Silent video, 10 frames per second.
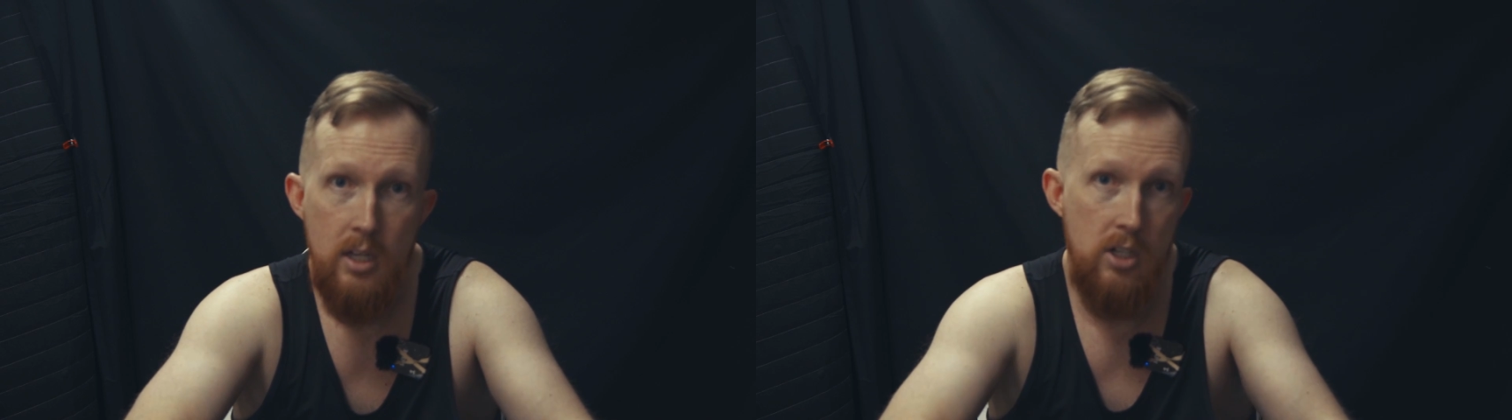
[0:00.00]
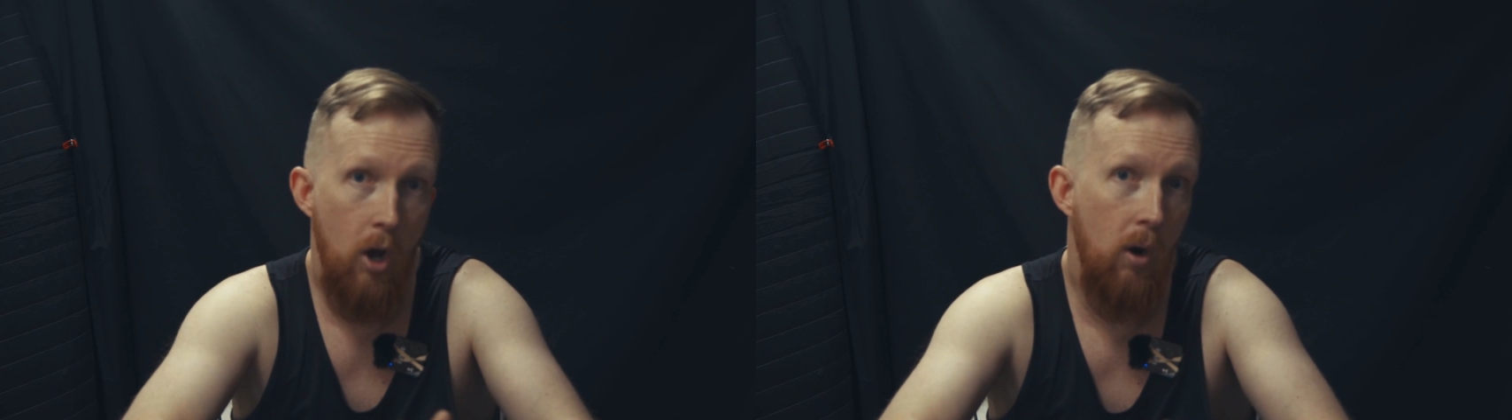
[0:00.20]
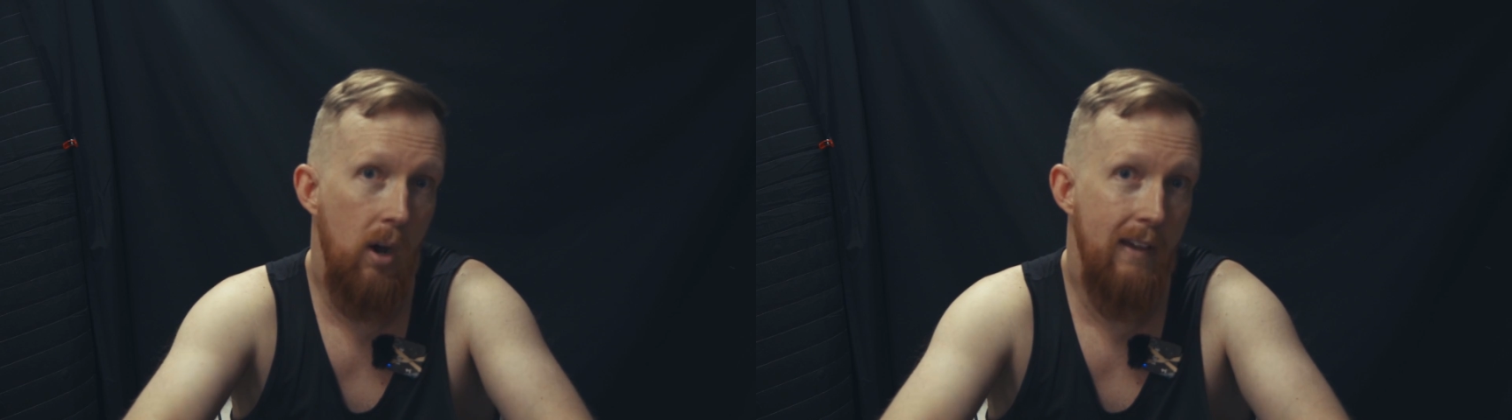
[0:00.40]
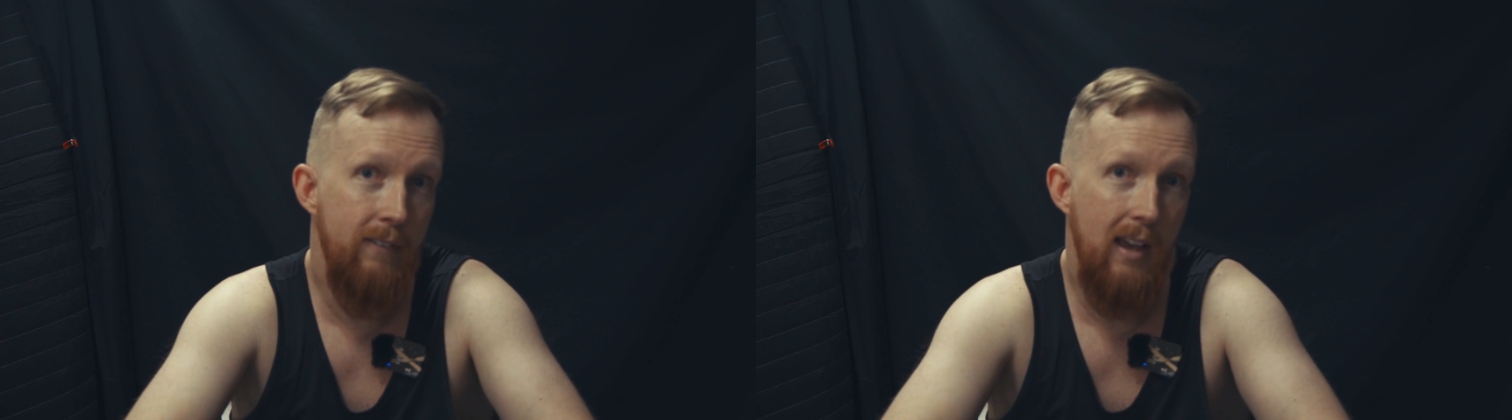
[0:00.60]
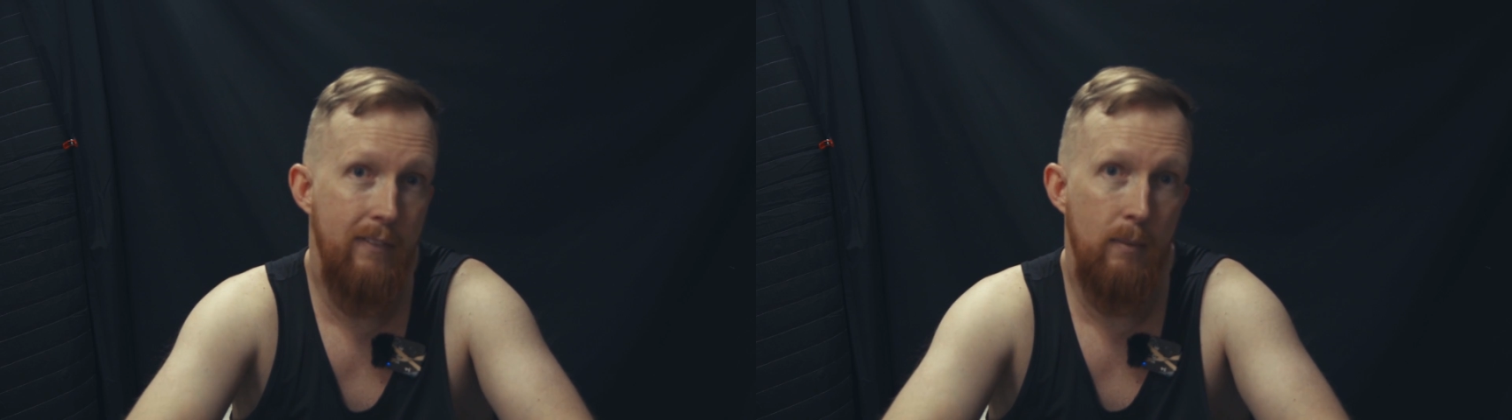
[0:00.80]
So
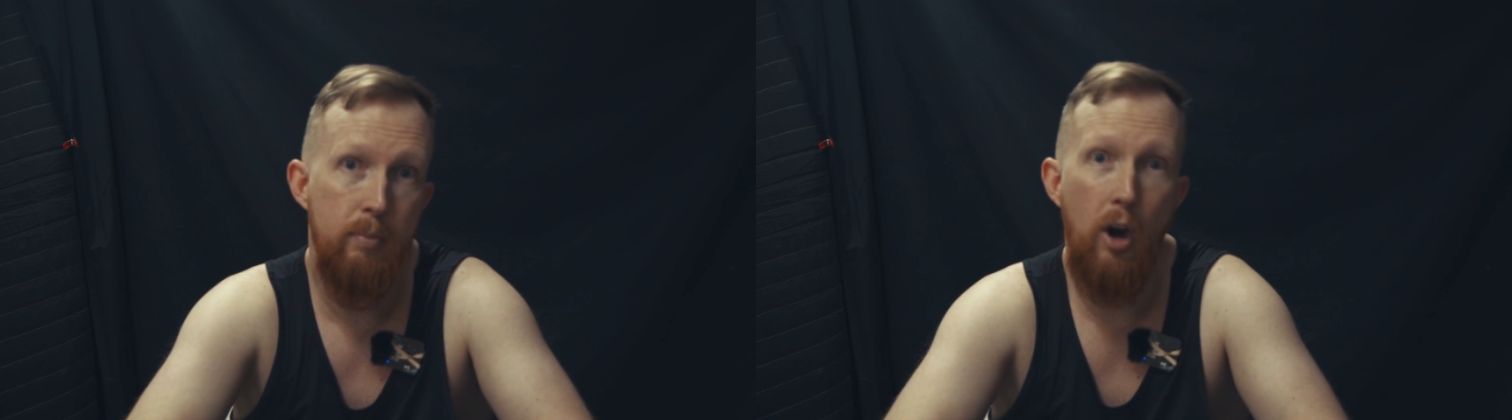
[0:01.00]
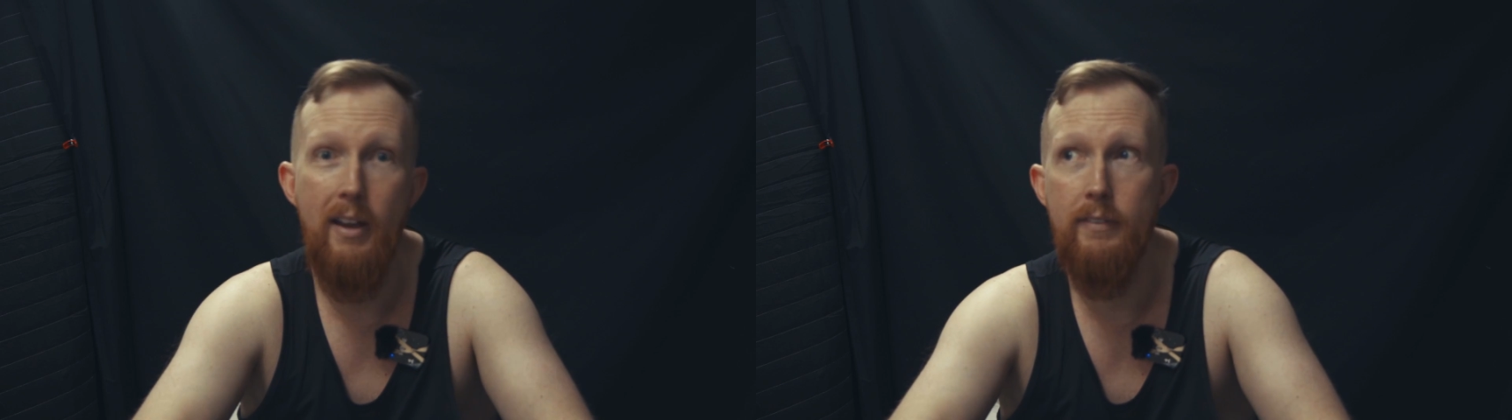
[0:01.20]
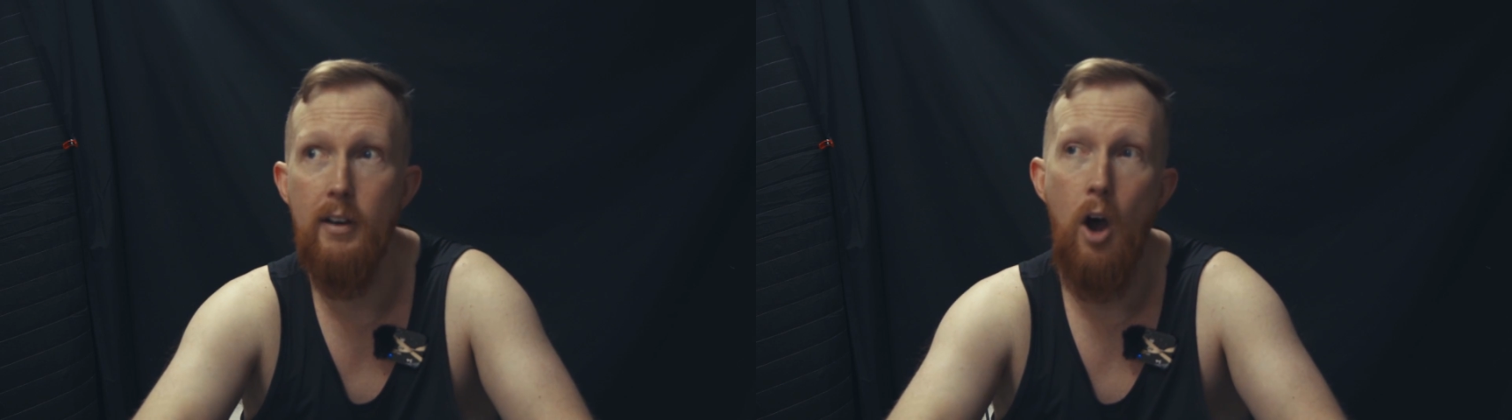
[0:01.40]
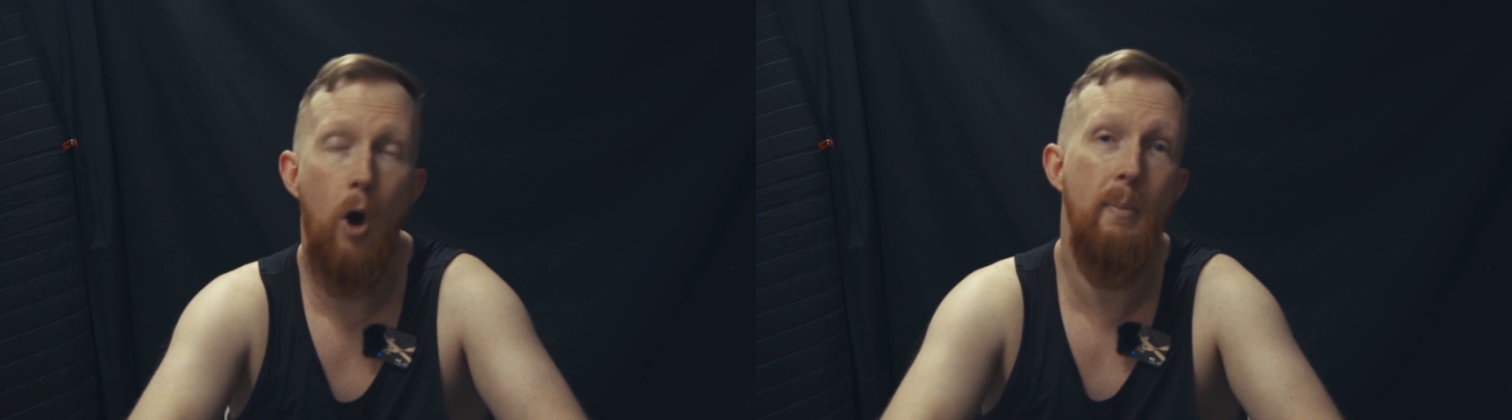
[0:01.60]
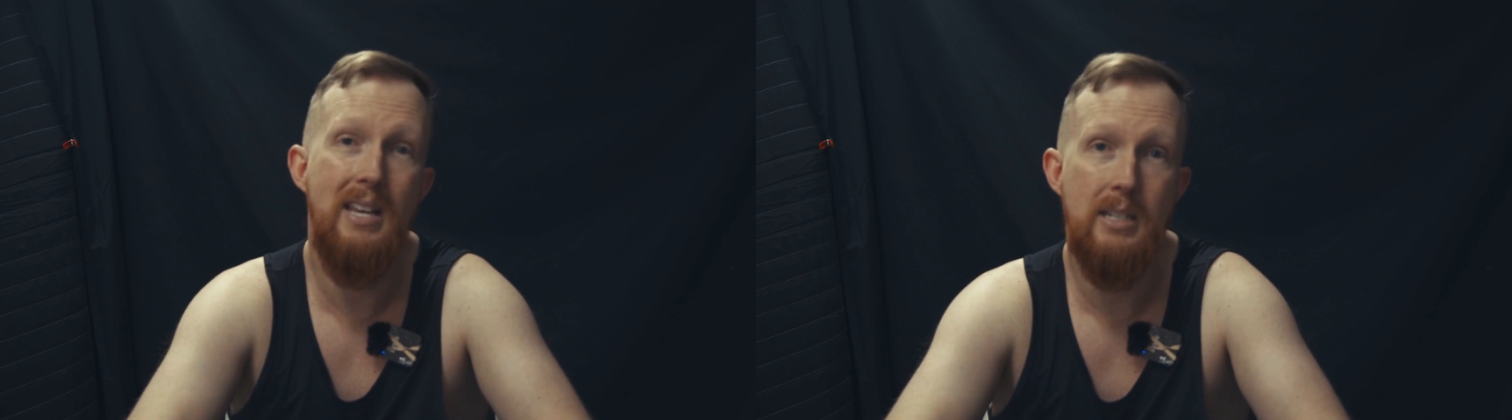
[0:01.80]
if a
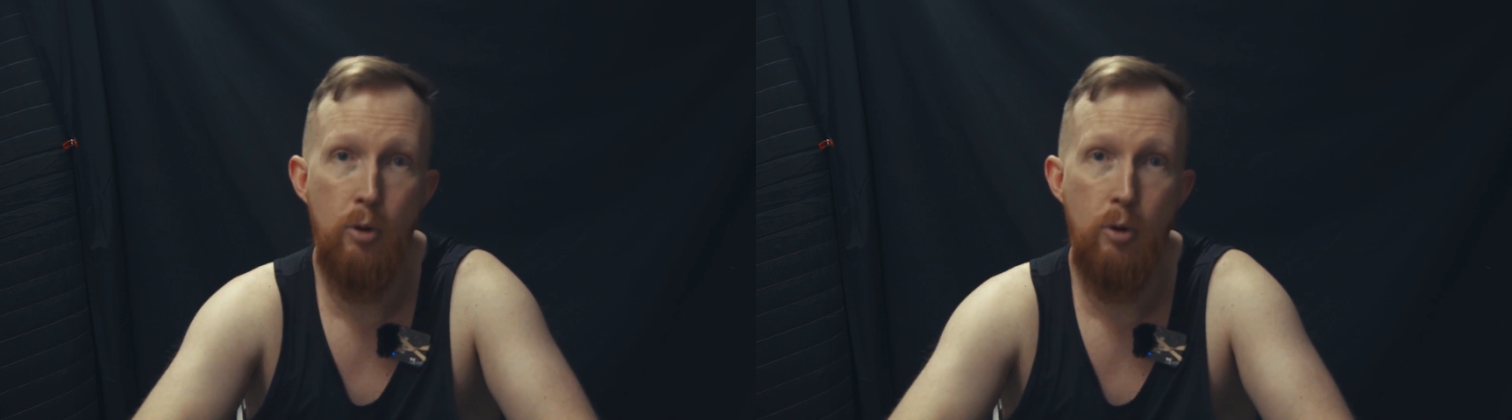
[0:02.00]
home has